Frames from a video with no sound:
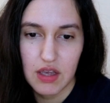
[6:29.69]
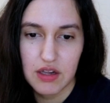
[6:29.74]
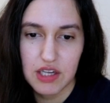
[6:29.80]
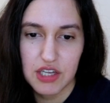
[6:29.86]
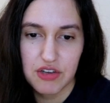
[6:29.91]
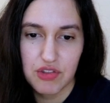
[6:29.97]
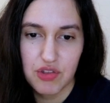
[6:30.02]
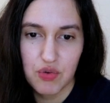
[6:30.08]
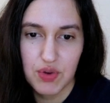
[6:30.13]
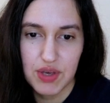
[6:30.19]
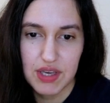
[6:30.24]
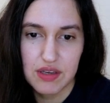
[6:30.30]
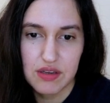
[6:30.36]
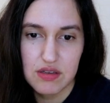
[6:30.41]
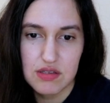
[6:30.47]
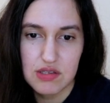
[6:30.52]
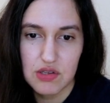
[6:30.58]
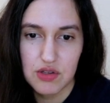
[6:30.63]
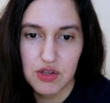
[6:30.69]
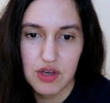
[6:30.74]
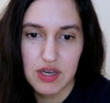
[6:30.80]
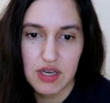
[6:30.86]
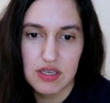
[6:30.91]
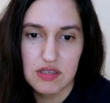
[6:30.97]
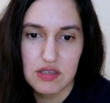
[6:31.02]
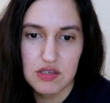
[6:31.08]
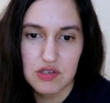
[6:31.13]
Clear the wing. So
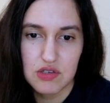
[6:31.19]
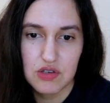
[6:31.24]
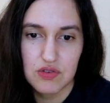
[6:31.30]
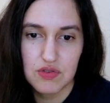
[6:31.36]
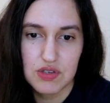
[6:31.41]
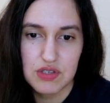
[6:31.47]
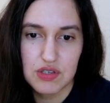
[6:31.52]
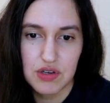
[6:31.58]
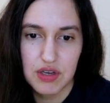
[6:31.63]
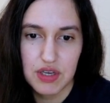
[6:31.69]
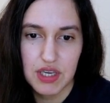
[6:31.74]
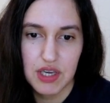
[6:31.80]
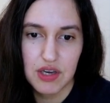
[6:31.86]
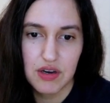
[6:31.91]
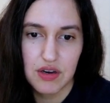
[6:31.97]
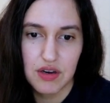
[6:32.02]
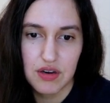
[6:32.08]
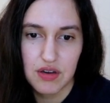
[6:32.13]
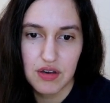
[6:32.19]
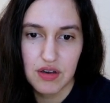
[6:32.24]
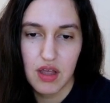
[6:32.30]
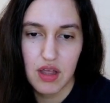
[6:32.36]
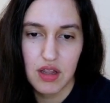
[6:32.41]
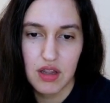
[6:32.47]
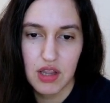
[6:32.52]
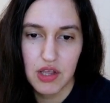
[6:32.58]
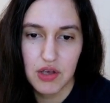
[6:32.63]
long as the two of us are here
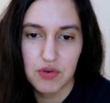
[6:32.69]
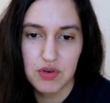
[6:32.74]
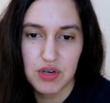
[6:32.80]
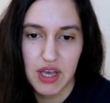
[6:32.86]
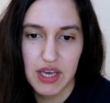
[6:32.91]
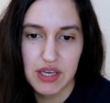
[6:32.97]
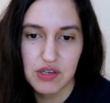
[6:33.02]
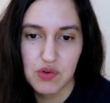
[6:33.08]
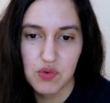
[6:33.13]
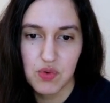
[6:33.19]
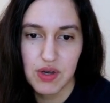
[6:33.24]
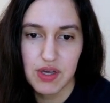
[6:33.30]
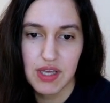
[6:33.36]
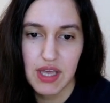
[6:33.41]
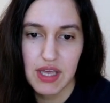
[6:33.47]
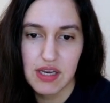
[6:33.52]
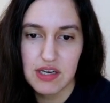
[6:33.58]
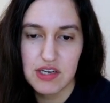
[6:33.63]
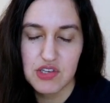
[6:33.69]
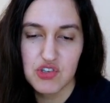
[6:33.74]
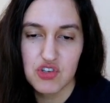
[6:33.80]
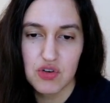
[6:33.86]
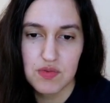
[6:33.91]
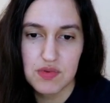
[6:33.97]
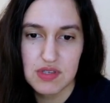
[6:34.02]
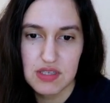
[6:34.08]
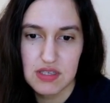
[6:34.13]
alone, I don't want any
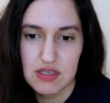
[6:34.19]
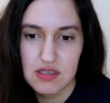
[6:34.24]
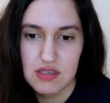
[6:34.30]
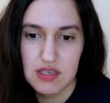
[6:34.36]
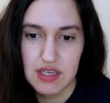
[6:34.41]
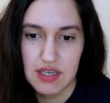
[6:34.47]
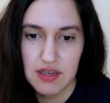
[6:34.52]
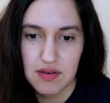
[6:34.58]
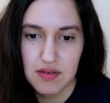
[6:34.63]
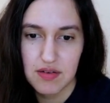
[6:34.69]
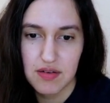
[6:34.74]
disturbances tonight.